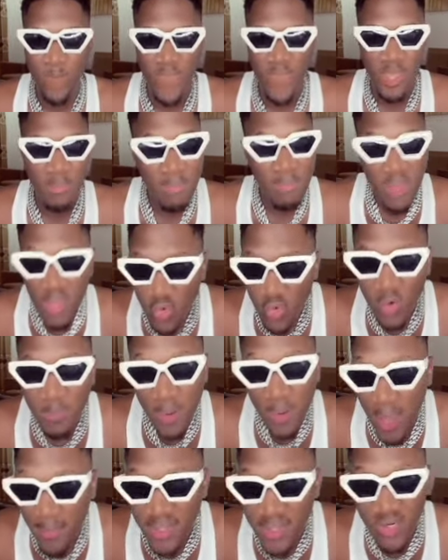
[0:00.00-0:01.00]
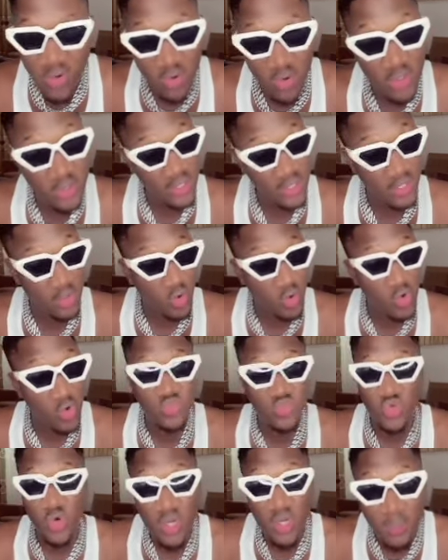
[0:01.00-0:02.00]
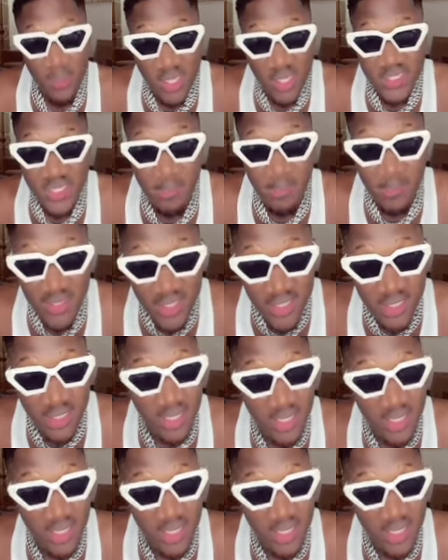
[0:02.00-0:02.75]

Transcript: Mirol Pabirion, they all talk about Sambadi.